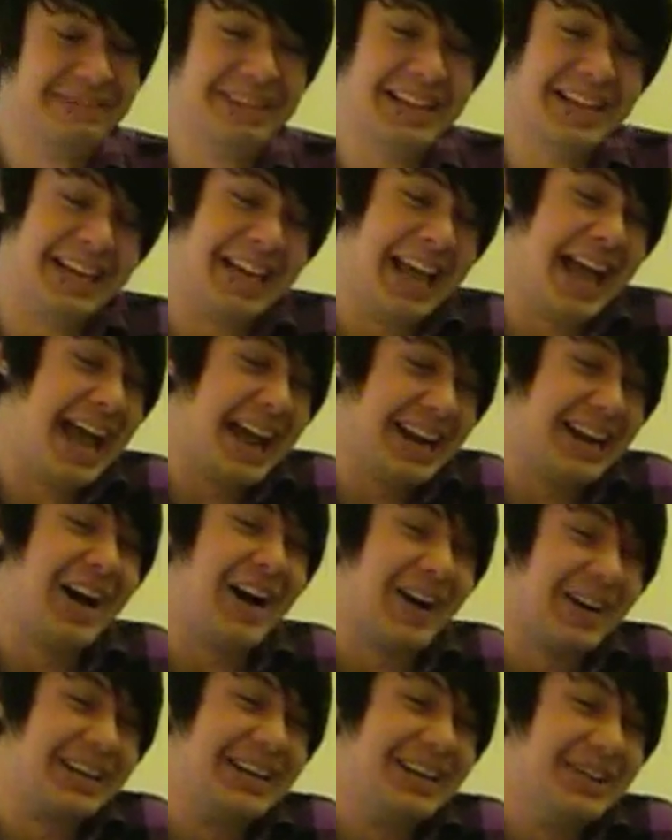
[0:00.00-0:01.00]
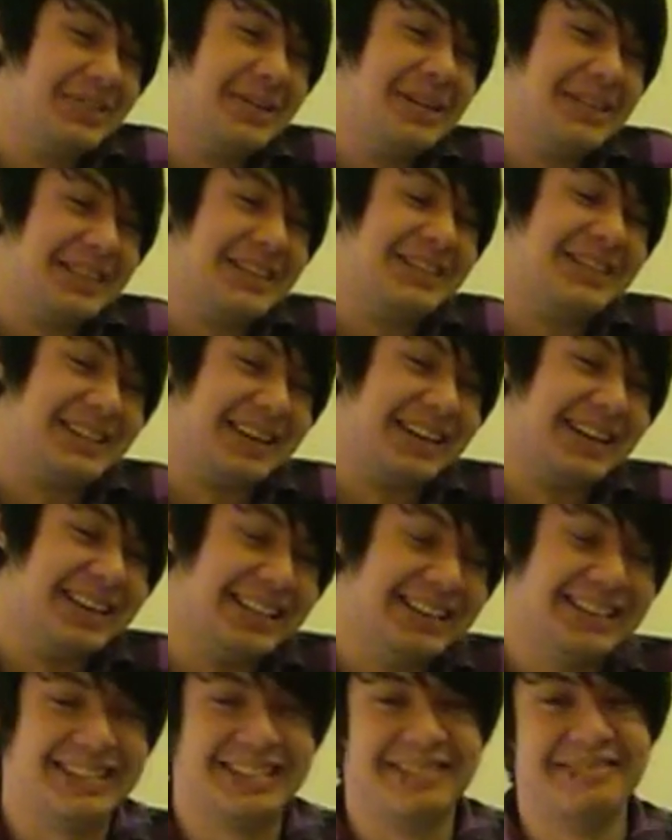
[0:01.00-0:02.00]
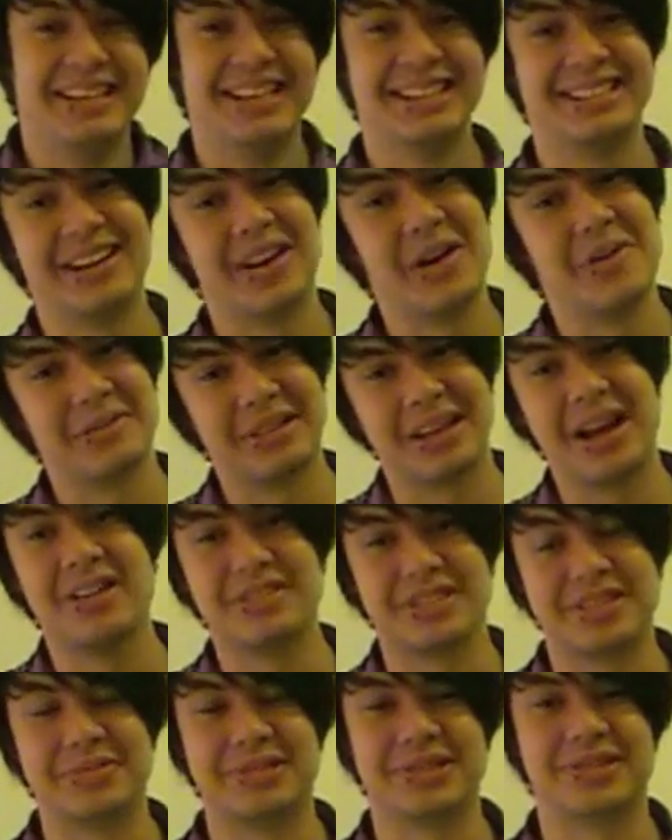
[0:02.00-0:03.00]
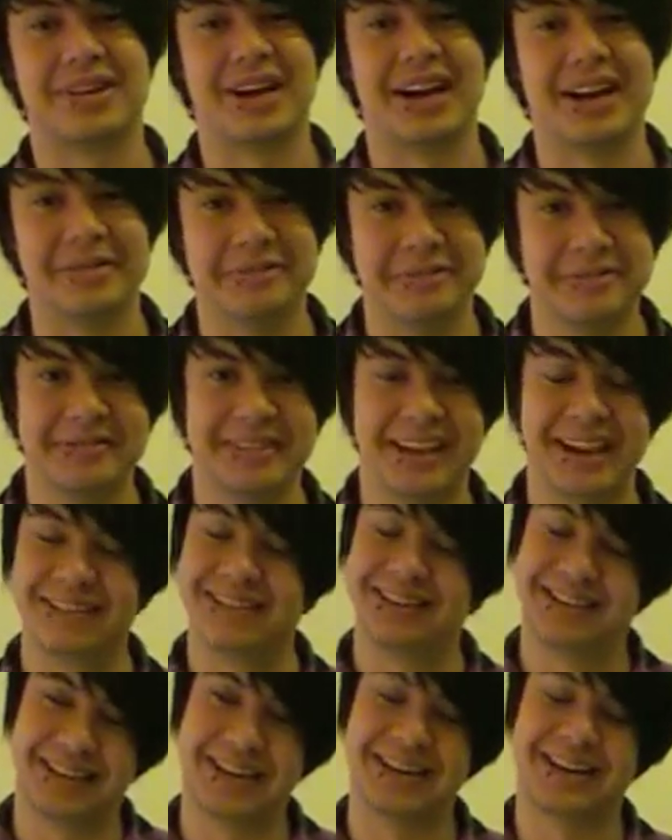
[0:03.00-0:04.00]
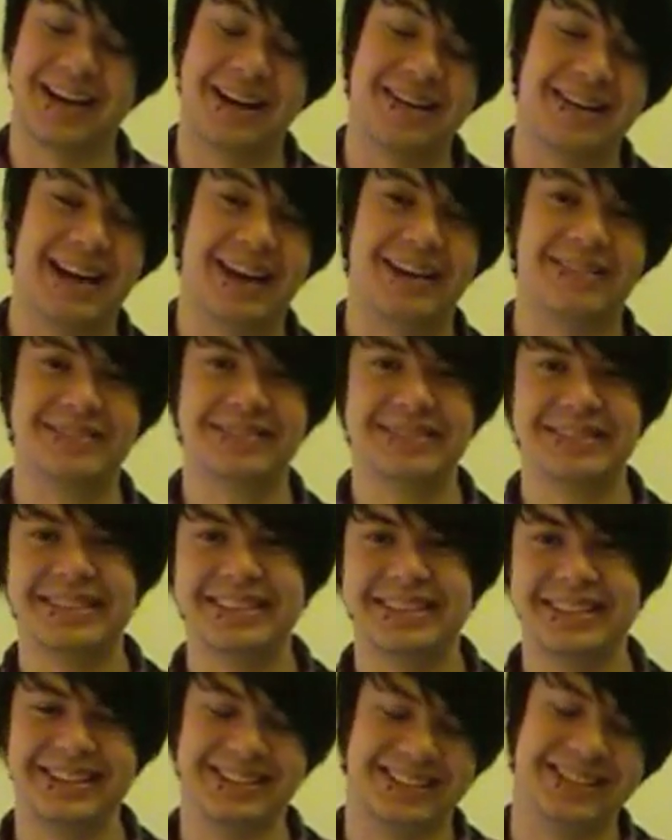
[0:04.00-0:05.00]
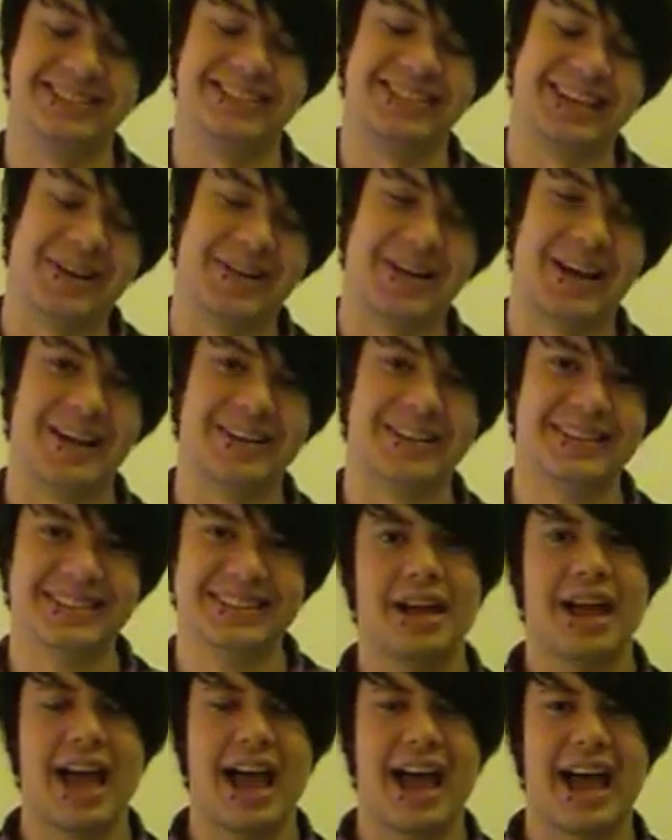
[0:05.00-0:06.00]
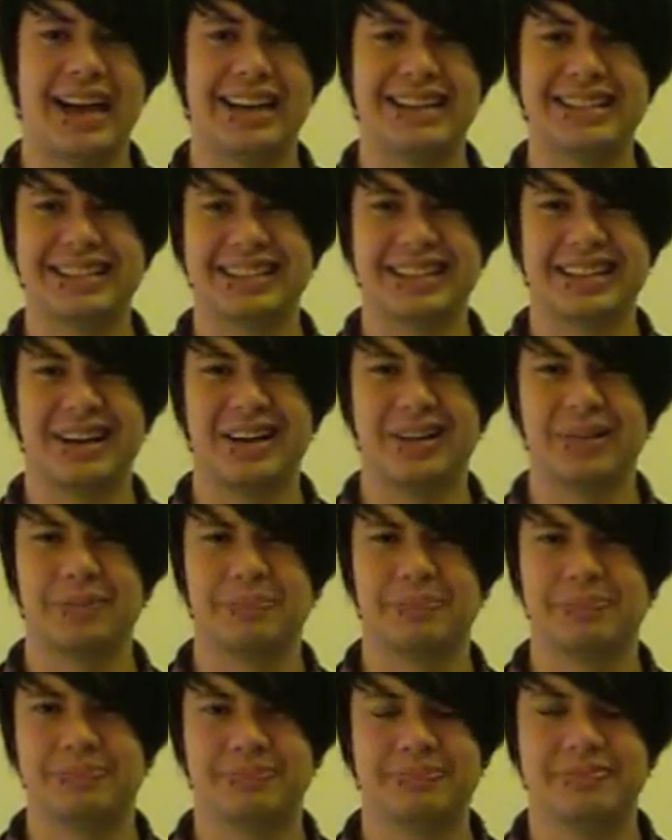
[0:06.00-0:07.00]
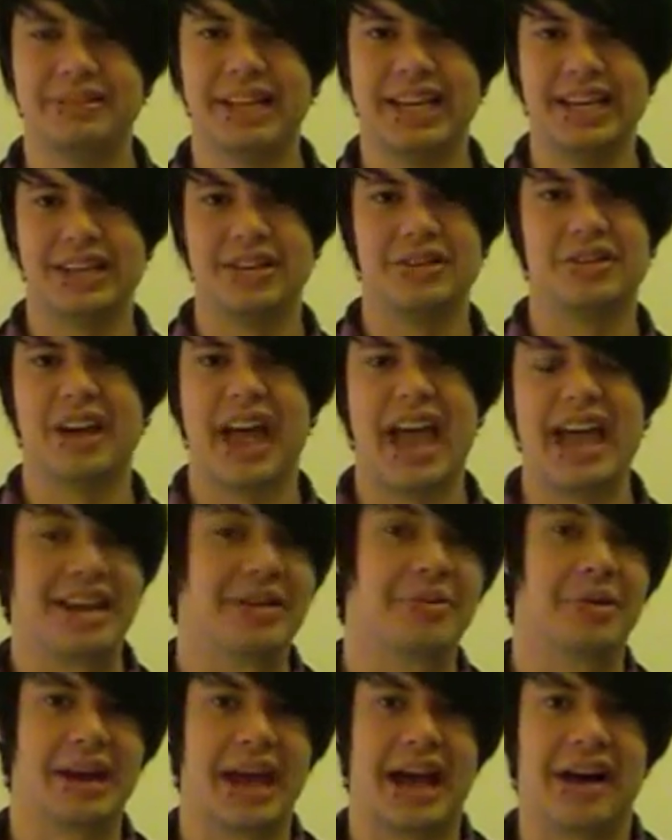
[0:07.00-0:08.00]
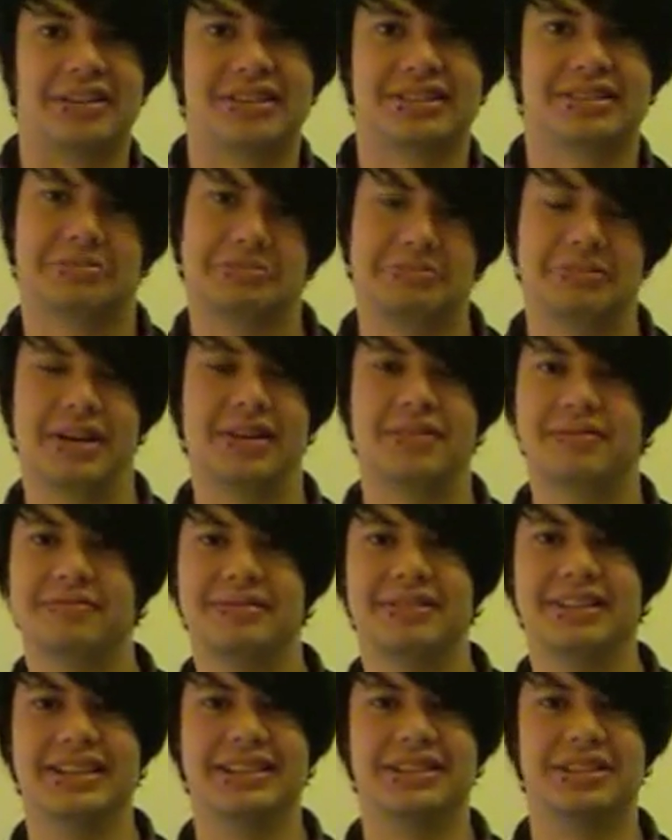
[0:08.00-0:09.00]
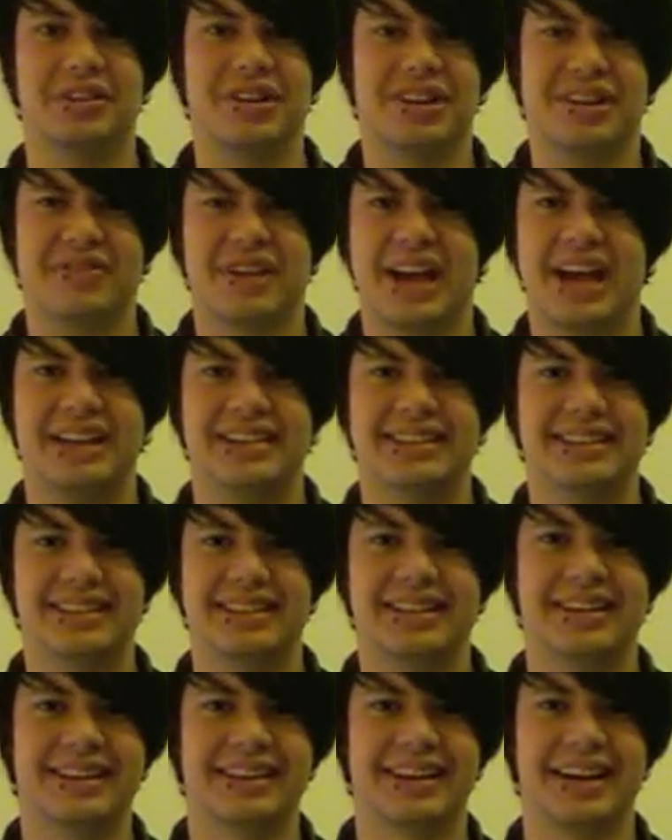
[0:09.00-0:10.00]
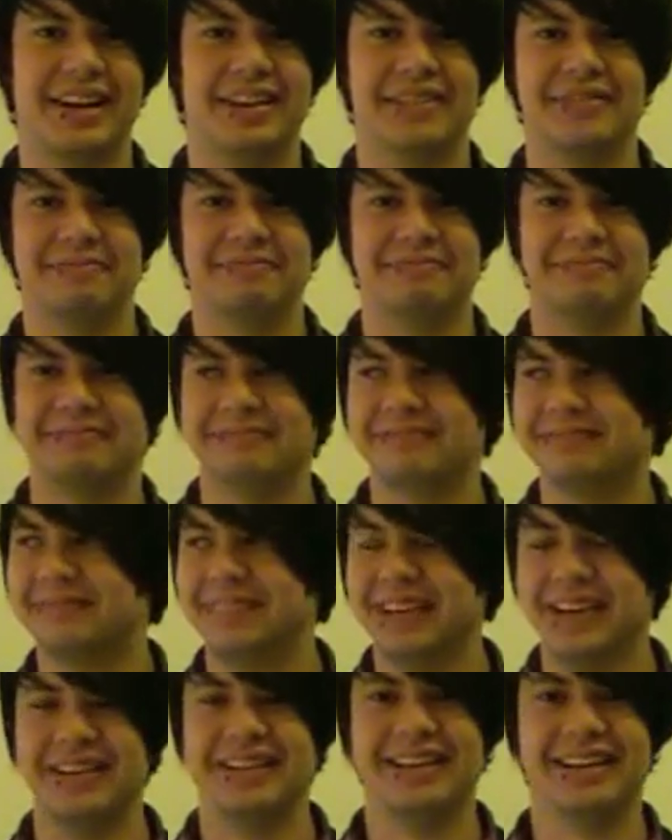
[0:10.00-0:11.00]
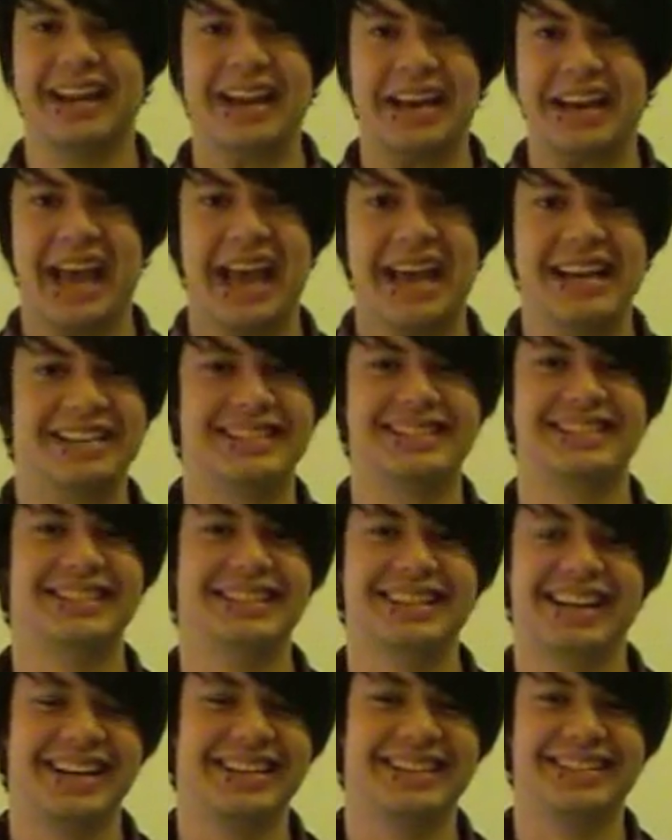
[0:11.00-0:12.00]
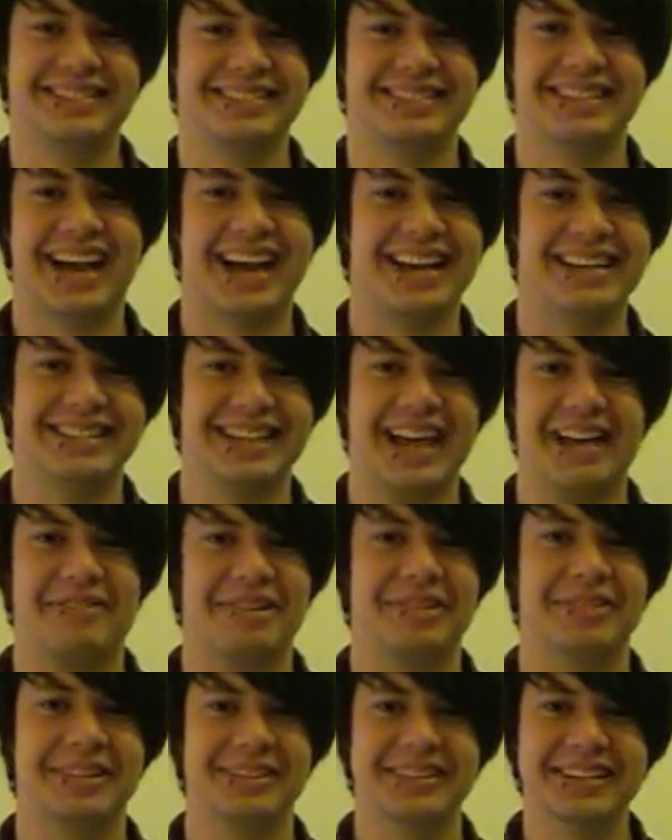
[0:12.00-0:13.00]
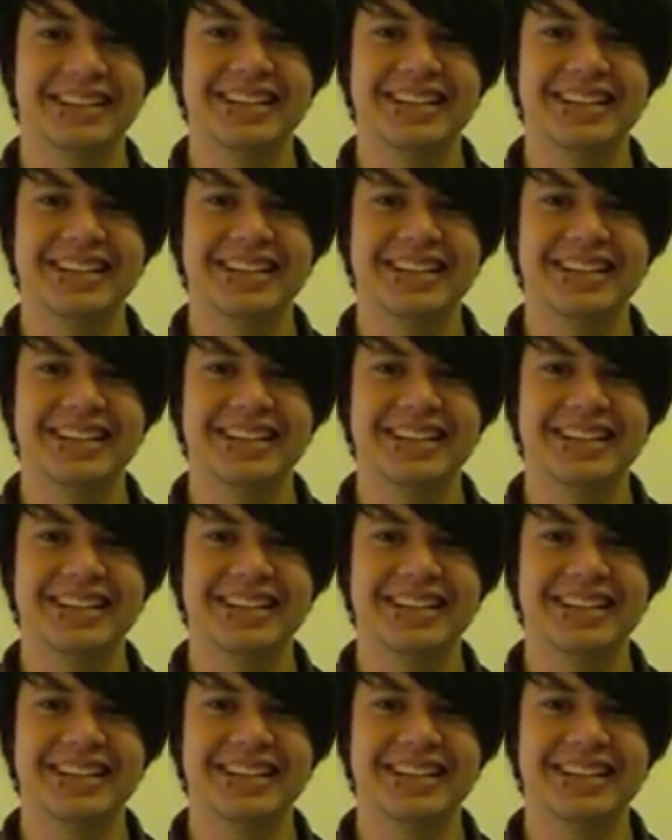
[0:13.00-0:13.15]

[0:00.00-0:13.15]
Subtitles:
You can't argue with the science. So go subscribe. Now, go now. Seriously, go now. And I'll link you to anyone else that is doing VEDD that I've... in case that isn't everyone.